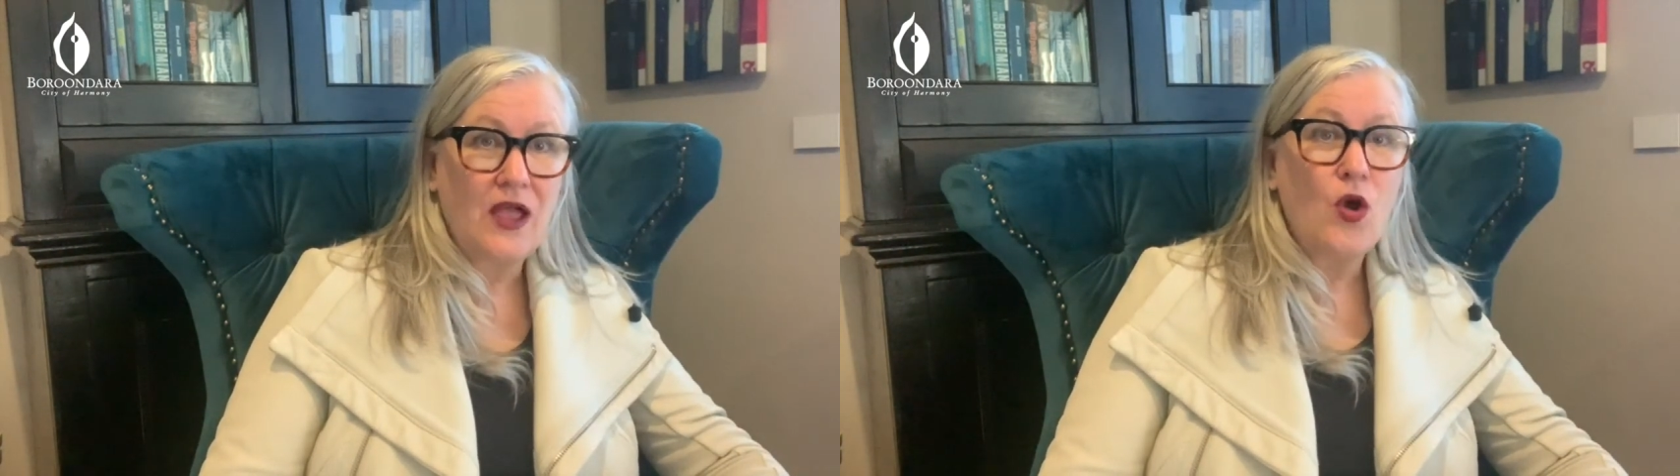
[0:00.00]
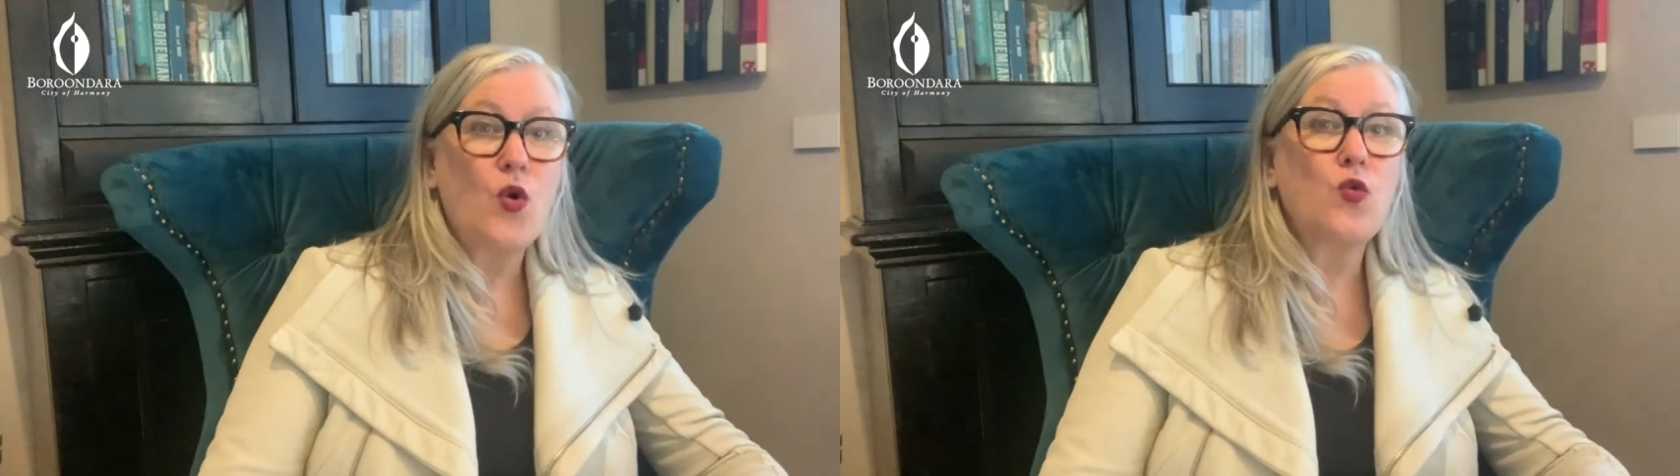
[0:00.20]

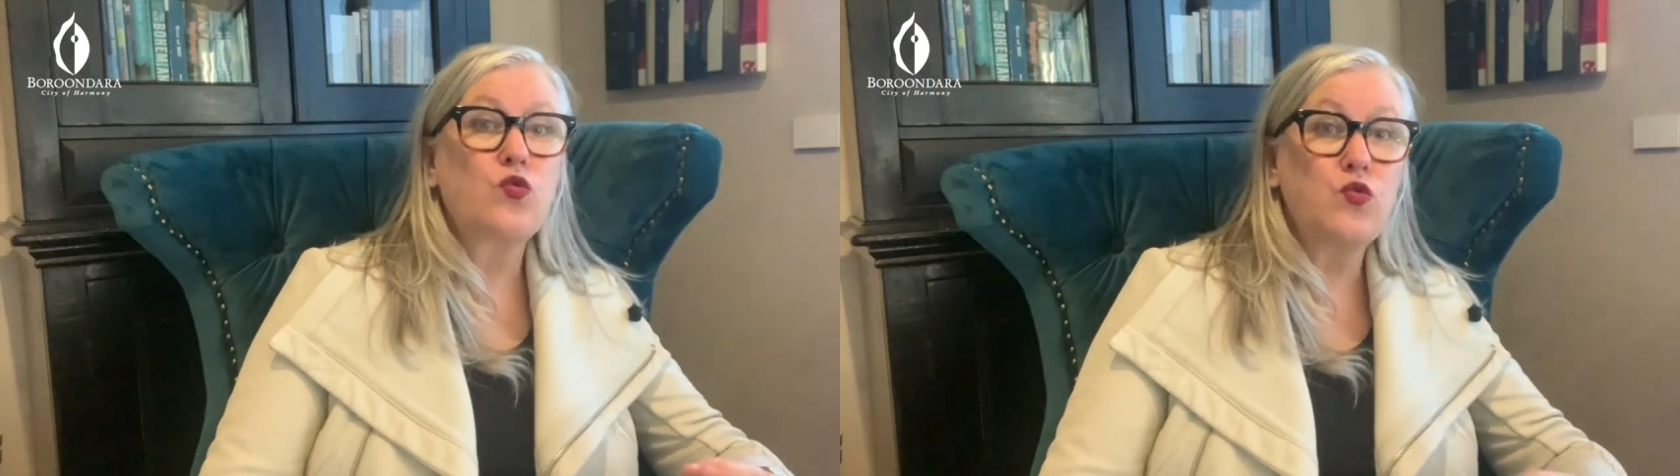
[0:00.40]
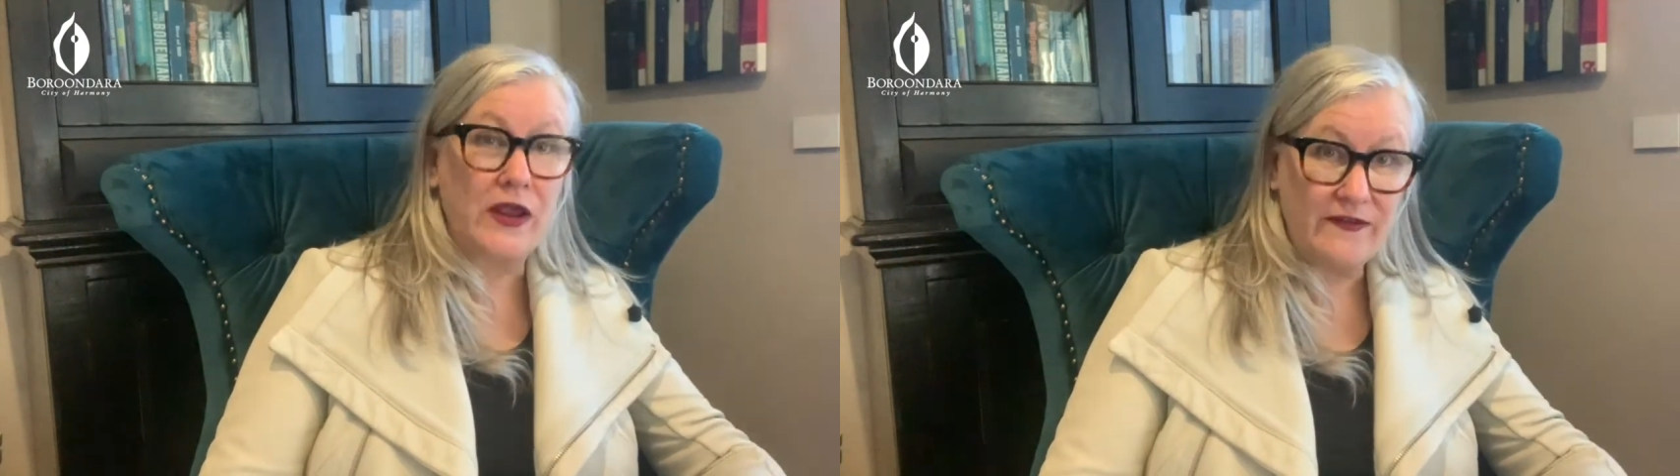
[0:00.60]
or
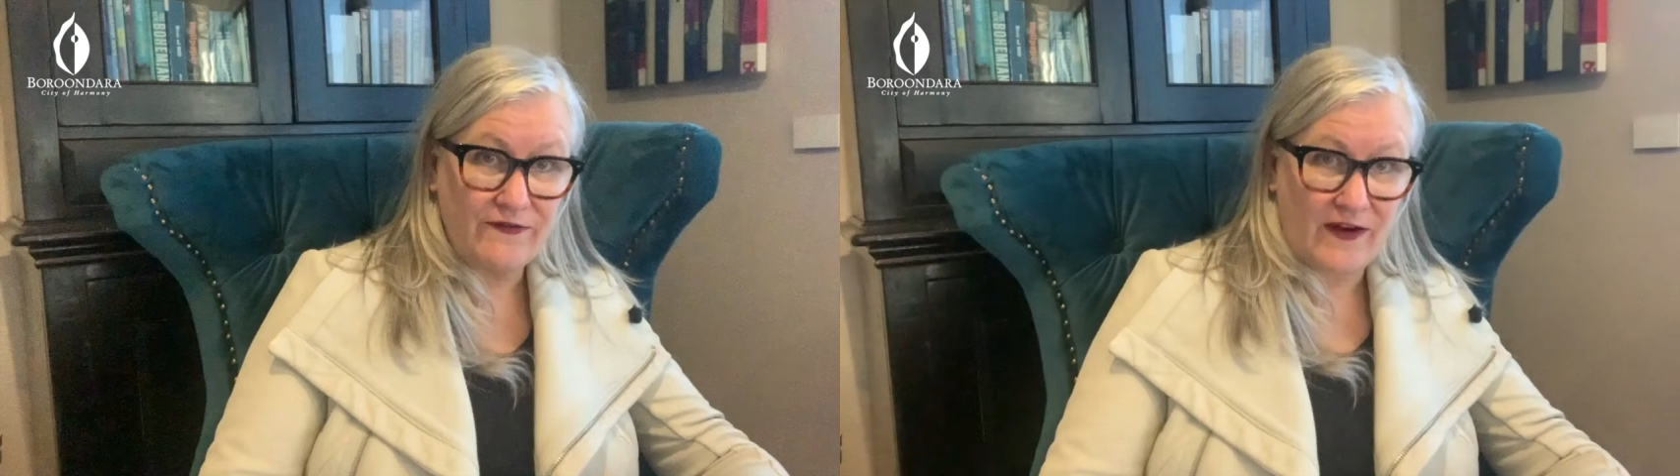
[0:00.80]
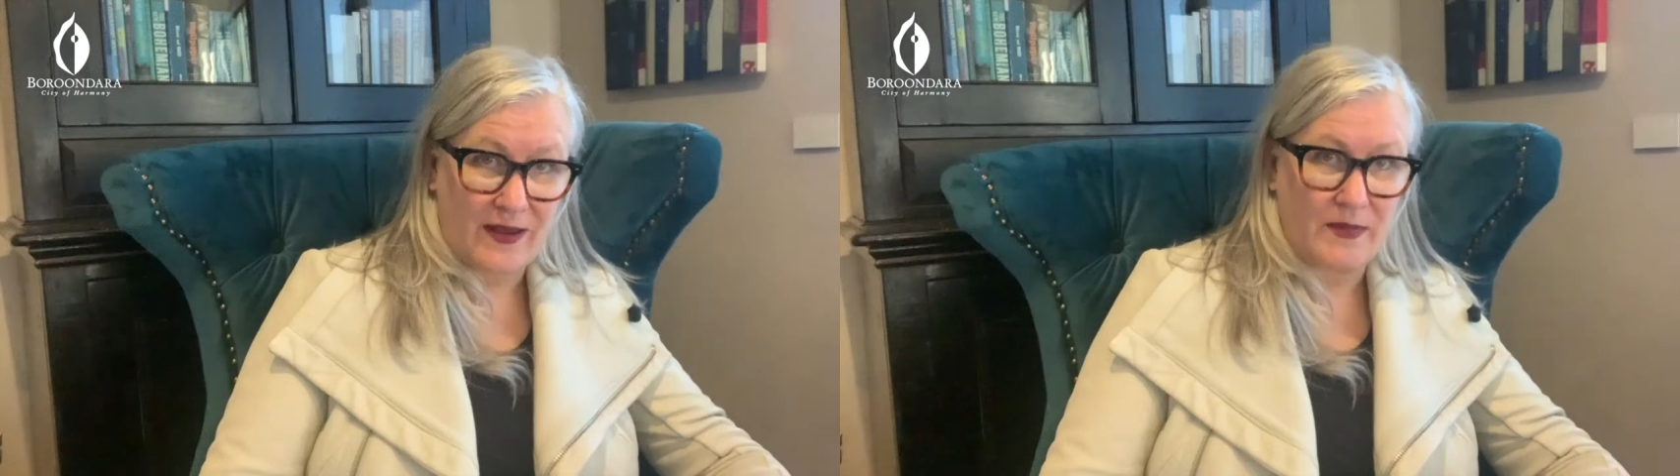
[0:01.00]

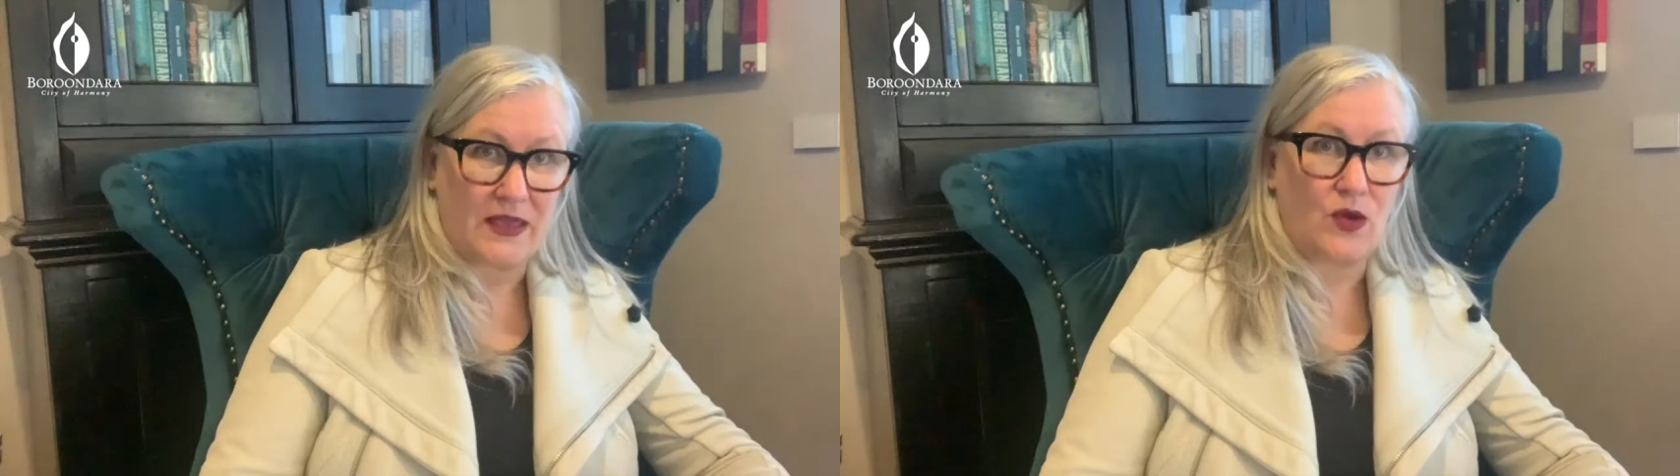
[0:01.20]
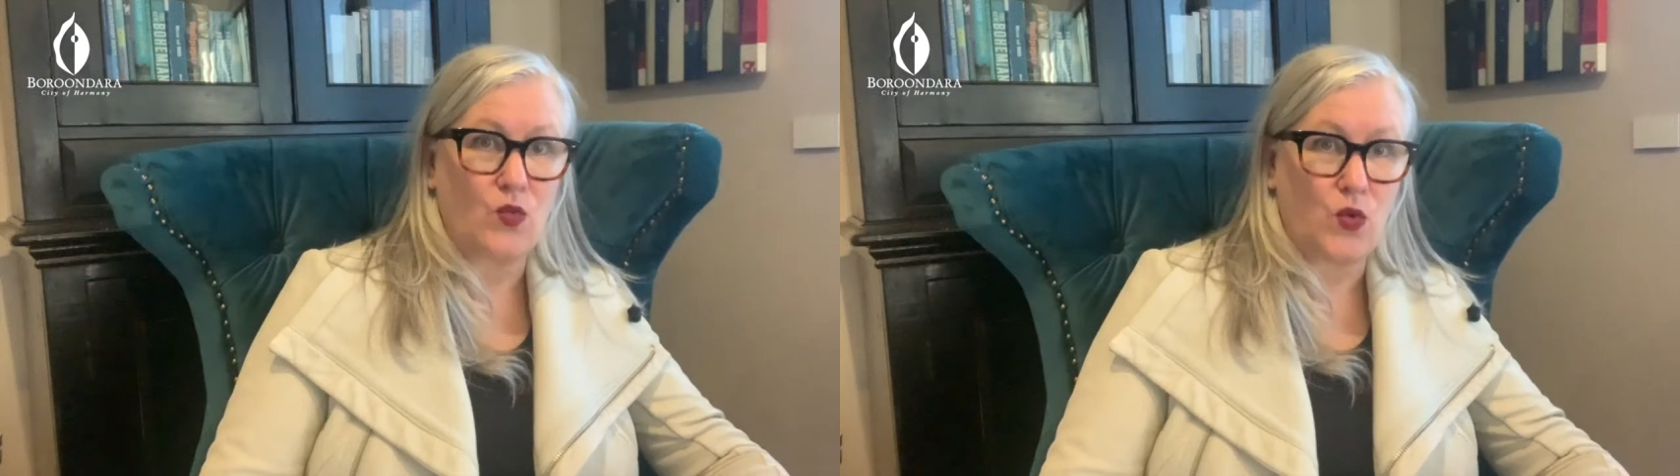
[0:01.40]
reframing